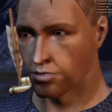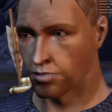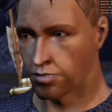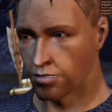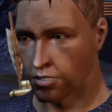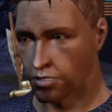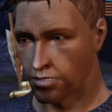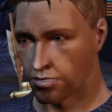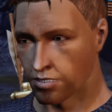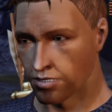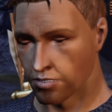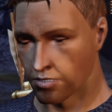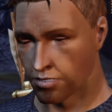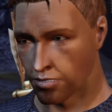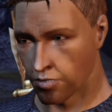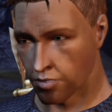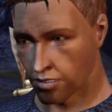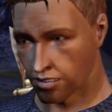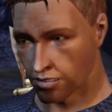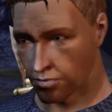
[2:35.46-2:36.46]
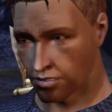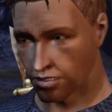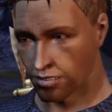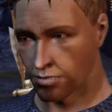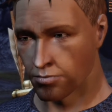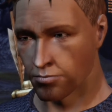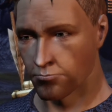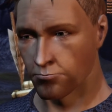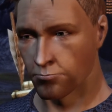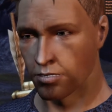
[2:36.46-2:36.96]
think you necessarily
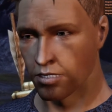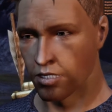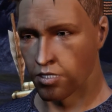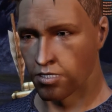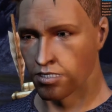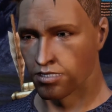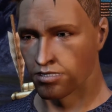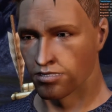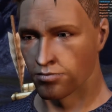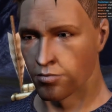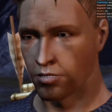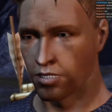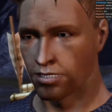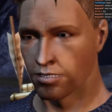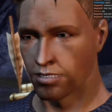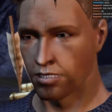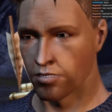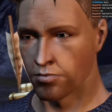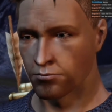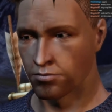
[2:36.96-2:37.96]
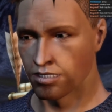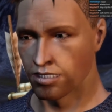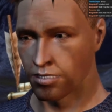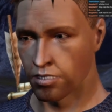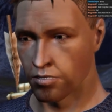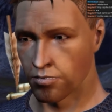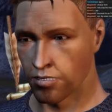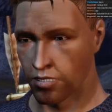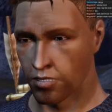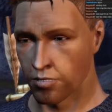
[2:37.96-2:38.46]
need Templar secrets to
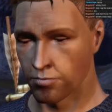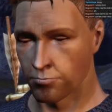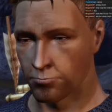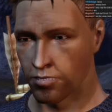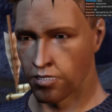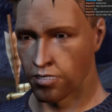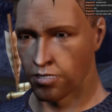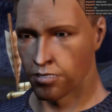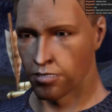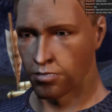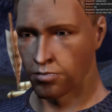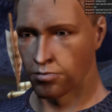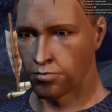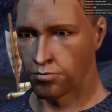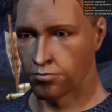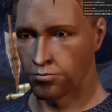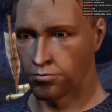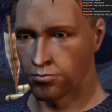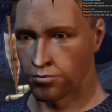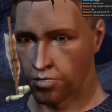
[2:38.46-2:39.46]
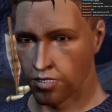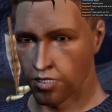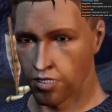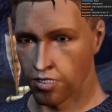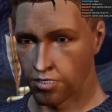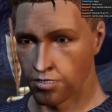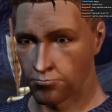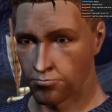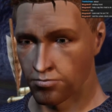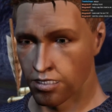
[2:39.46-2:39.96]
defeat the Darkspawn.
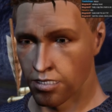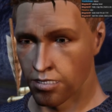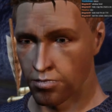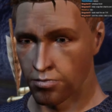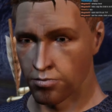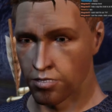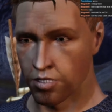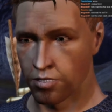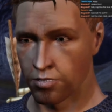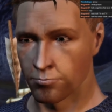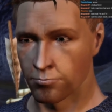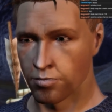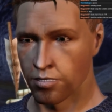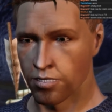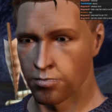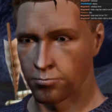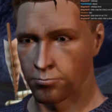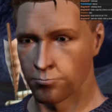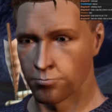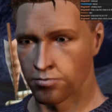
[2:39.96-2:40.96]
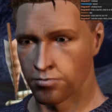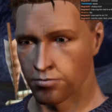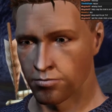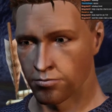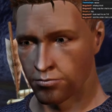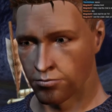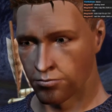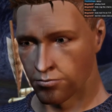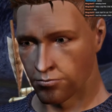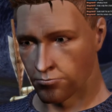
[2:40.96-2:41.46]
Ask me later, perhaps.
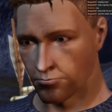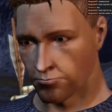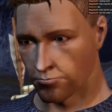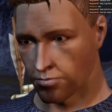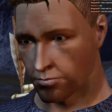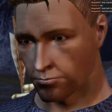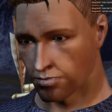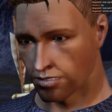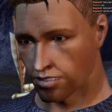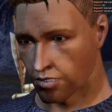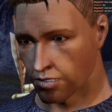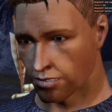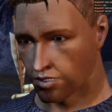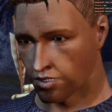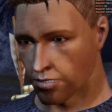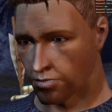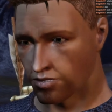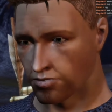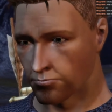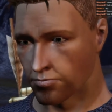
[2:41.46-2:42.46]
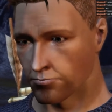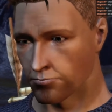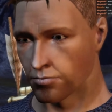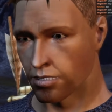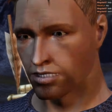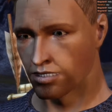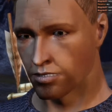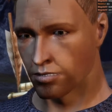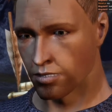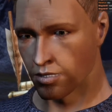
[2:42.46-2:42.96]
Maybe I'll change my
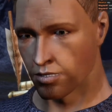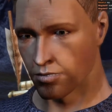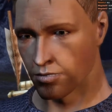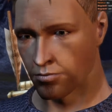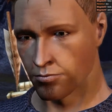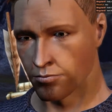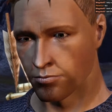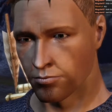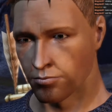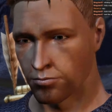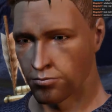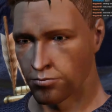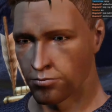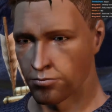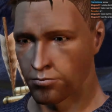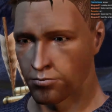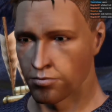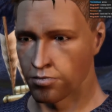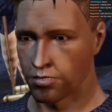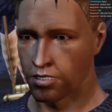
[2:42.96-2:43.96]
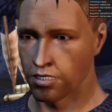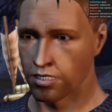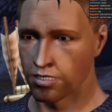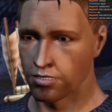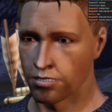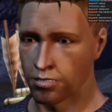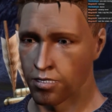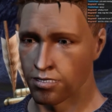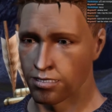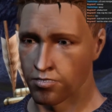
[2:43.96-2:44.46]
mind.
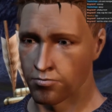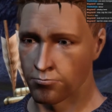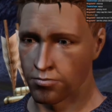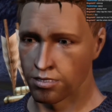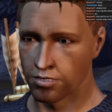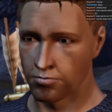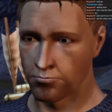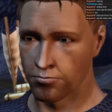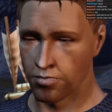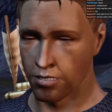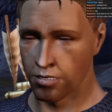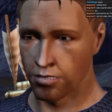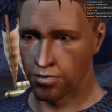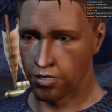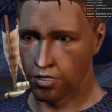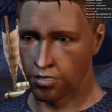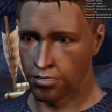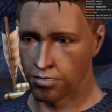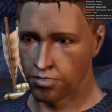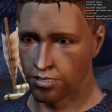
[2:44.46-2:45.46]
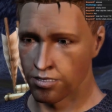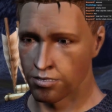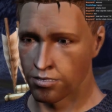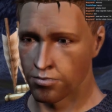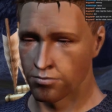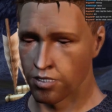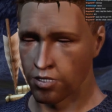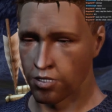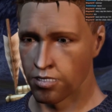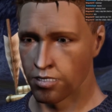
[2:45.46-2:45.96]
This is not something small you're asking,
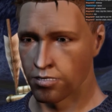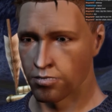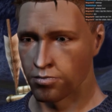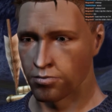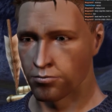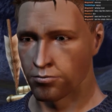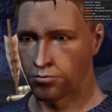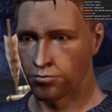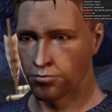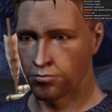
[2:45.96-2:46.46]
after all.